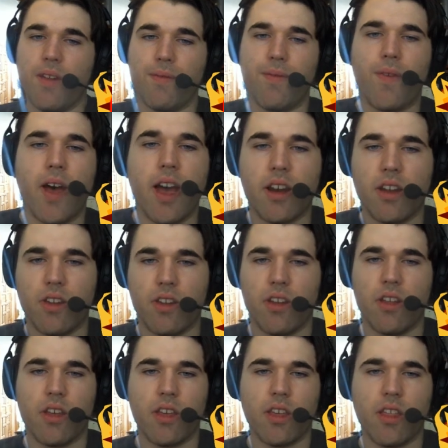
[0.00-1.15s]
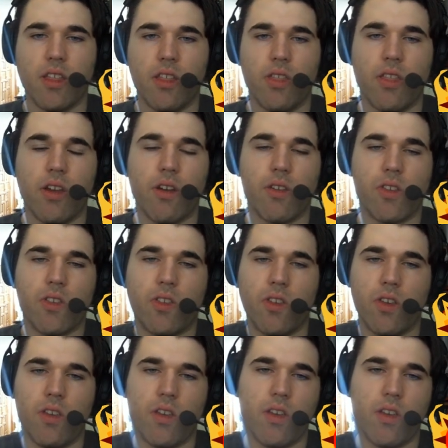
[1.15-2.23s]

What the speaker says: fact, there's